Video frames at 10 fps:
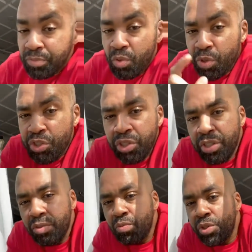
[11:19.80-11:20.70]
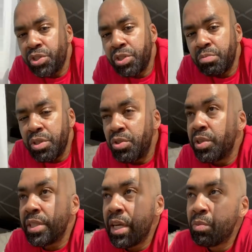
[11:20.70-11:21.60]
We shouldn't be
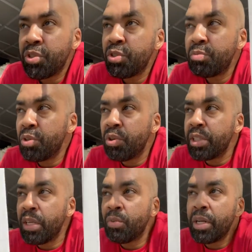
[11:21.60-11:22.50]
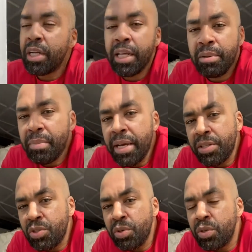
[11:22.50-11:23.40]
doing that. We shouldn't be looking at what another man
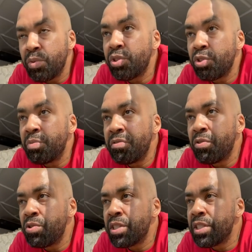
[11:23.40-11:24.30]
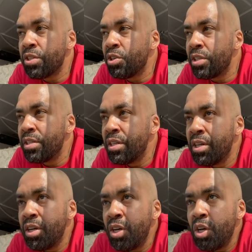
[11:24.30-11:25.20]
is doing. We should be focusing on
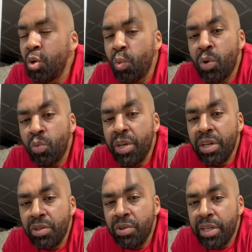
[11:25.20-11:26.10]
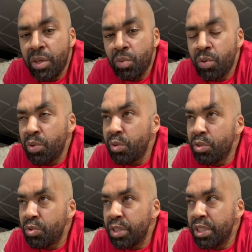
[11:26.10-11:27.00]
what we are doing and what we want
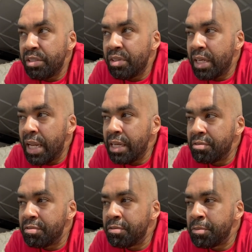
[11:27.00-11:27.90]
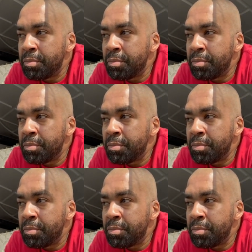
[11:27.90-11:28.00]
to achieve in life.